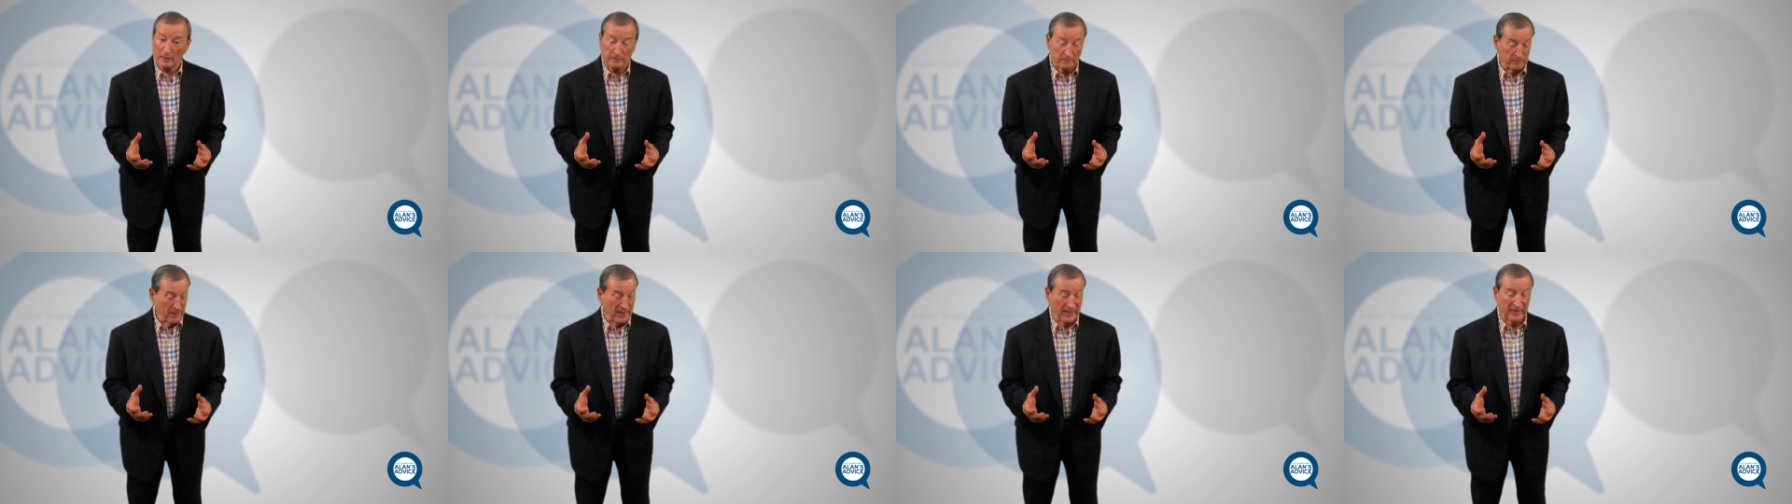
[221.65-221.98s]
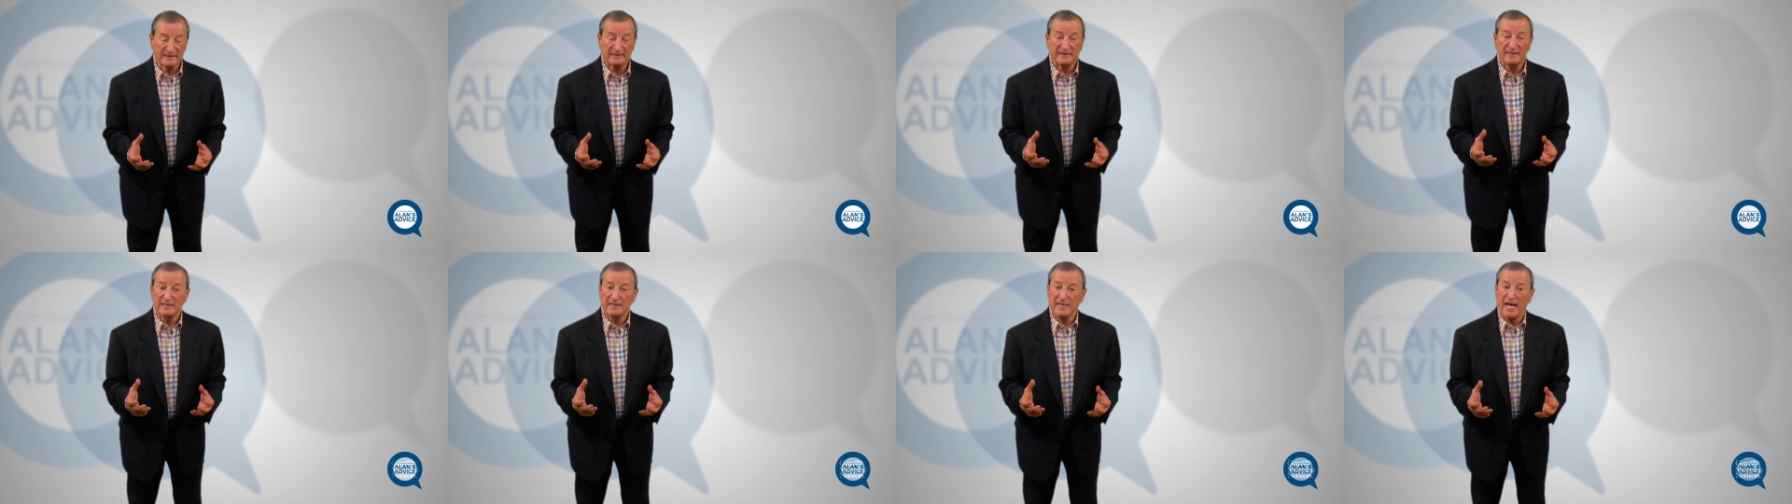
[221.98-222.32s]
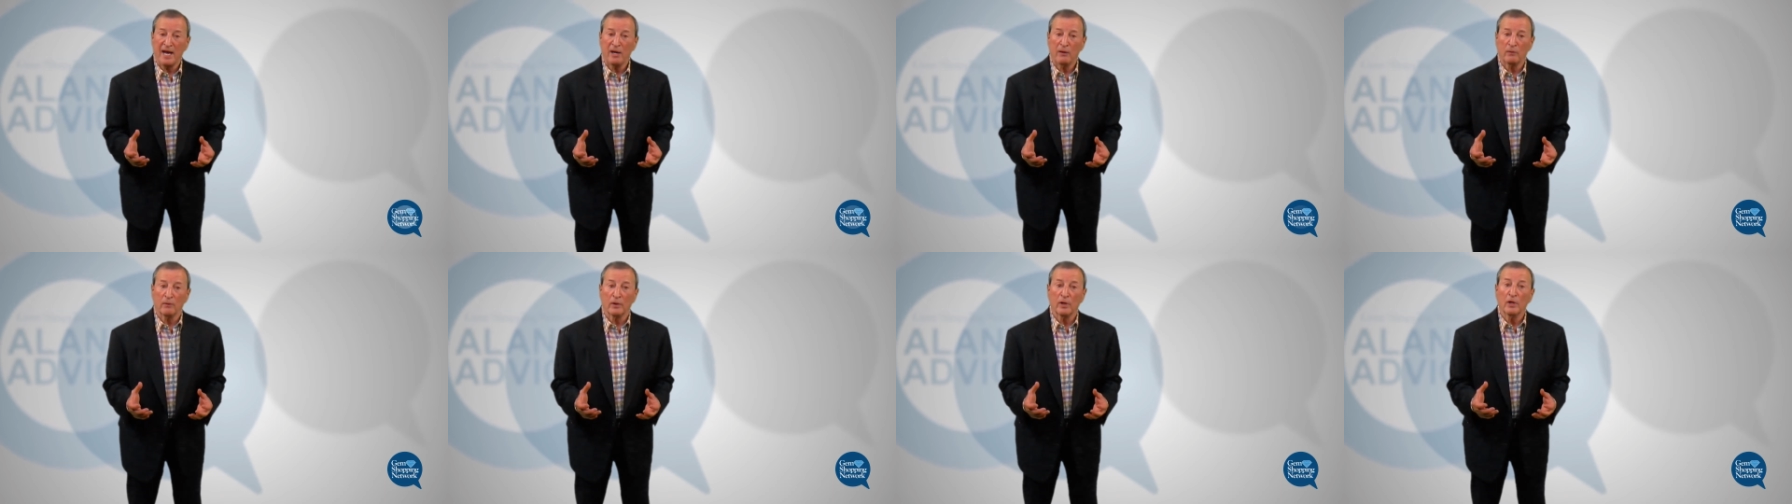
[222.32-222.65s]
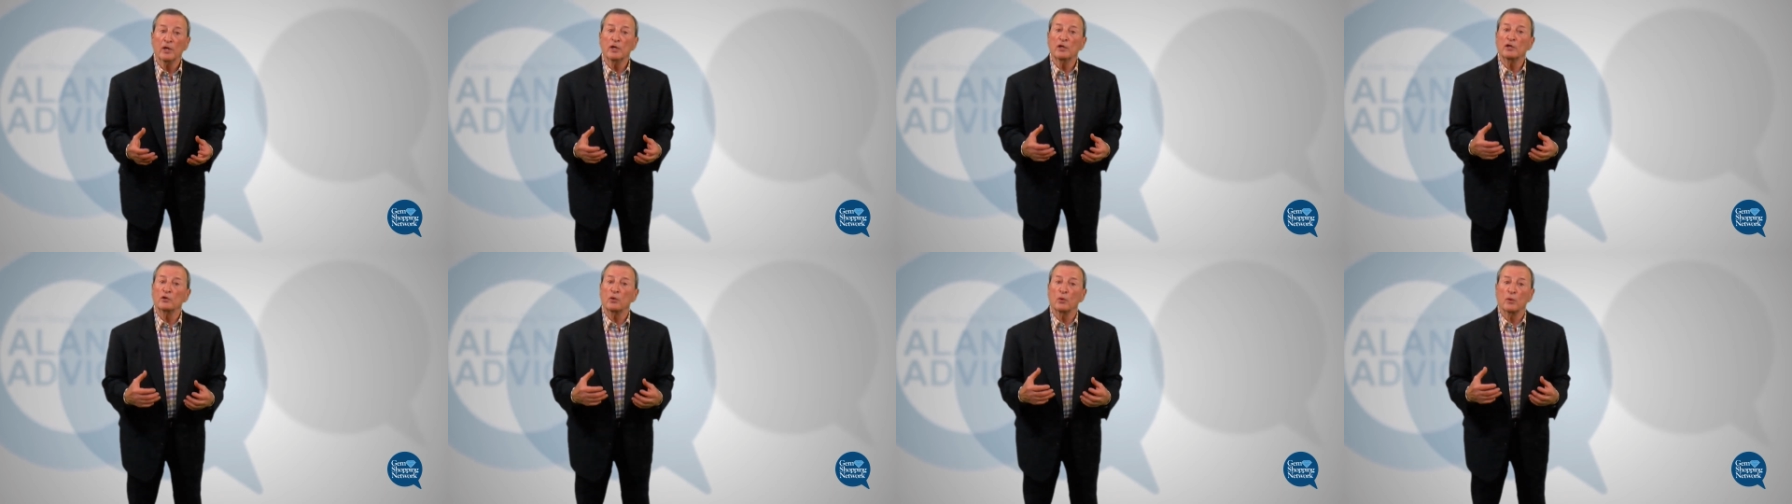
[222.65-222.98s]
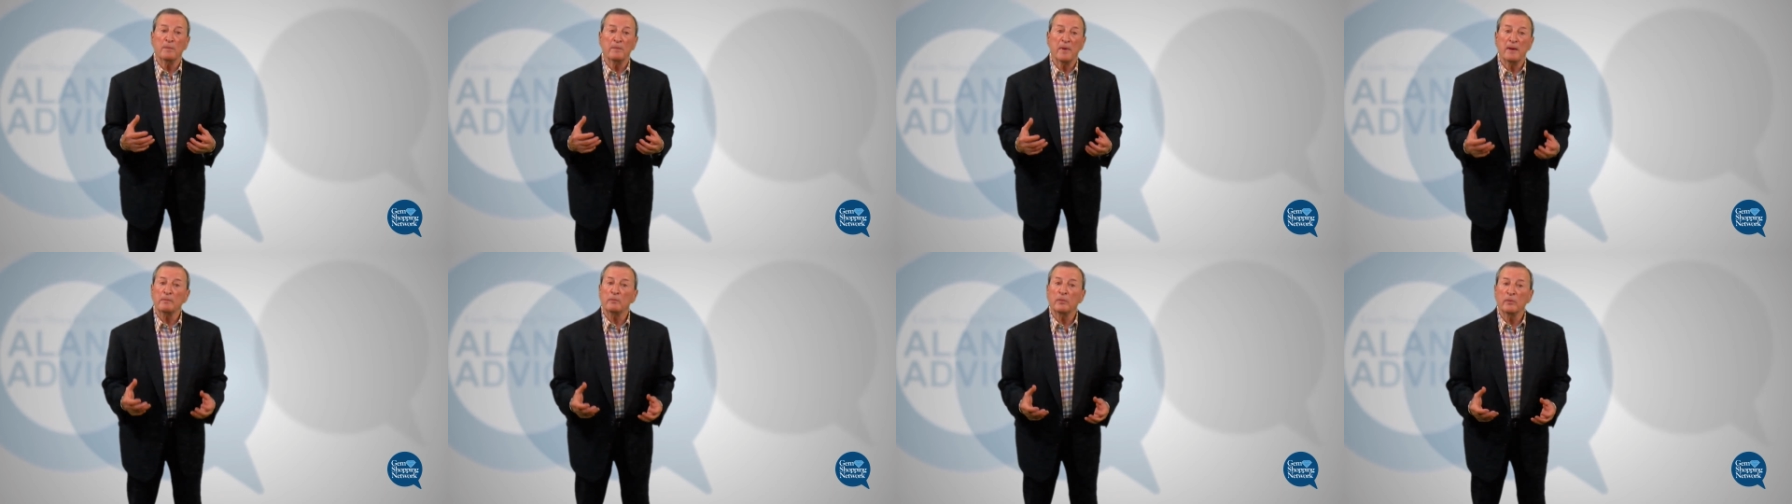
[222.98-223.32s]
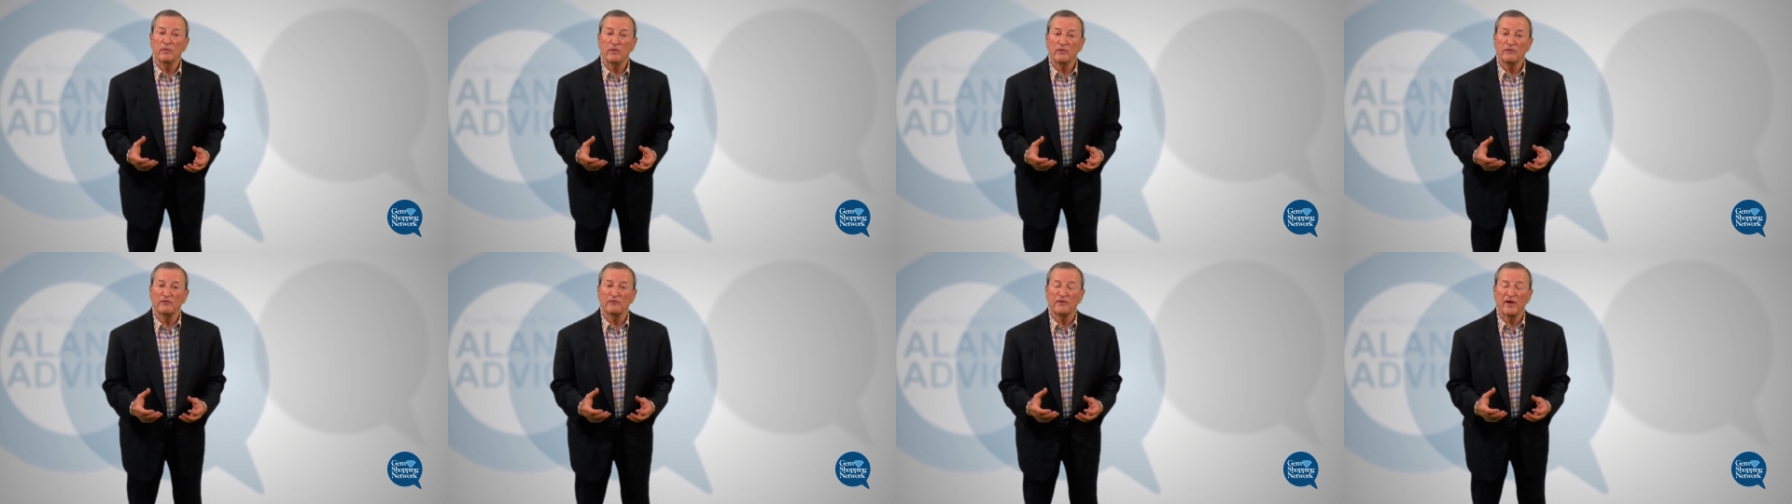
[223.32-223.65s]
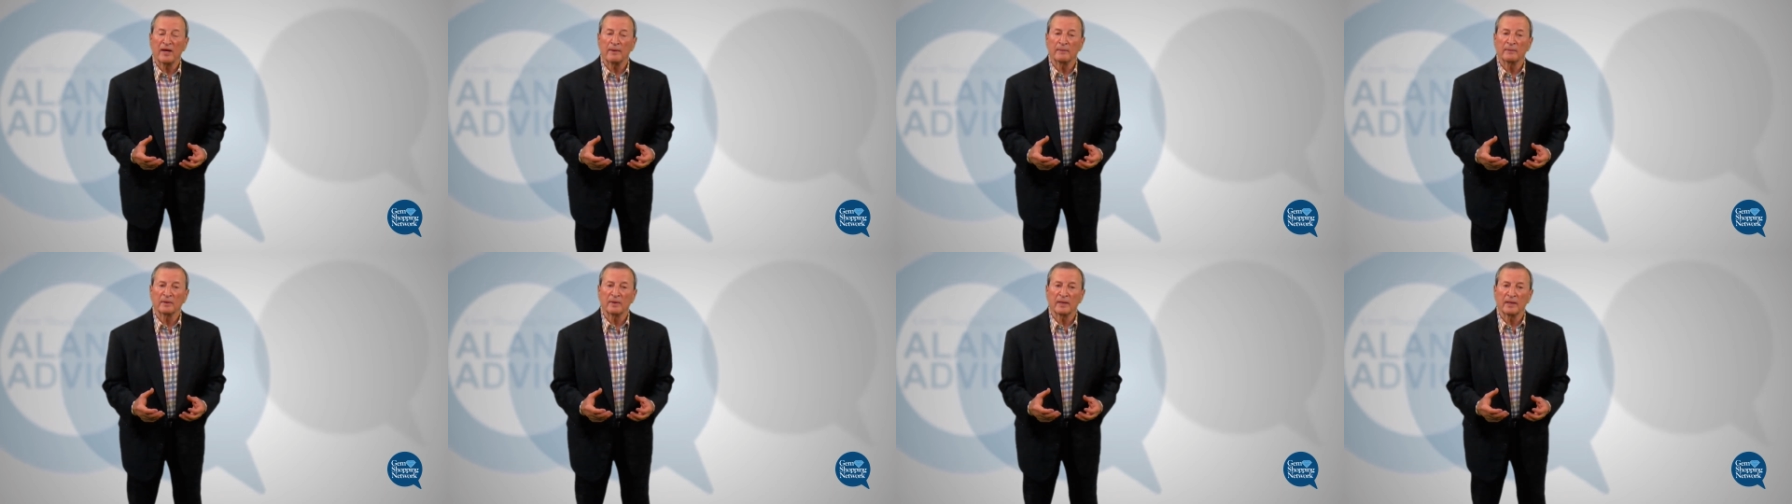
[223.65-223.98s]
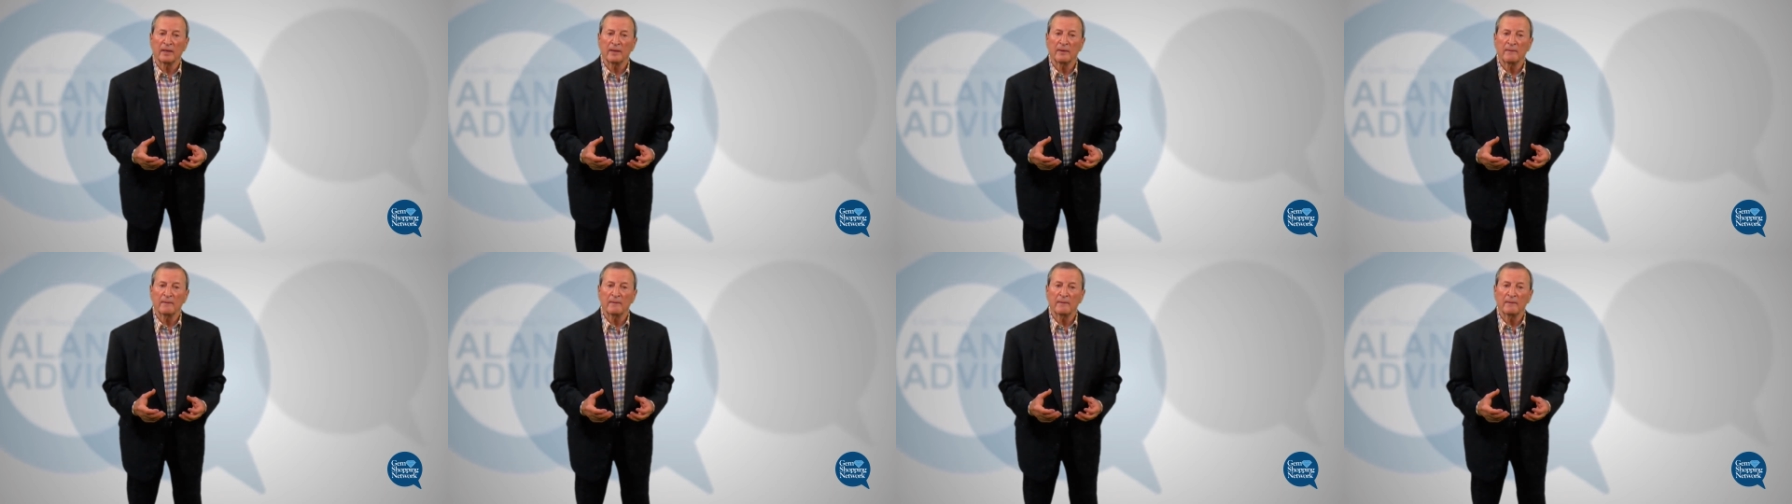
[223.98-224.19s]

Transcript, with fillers: to pass it down to a member of the family.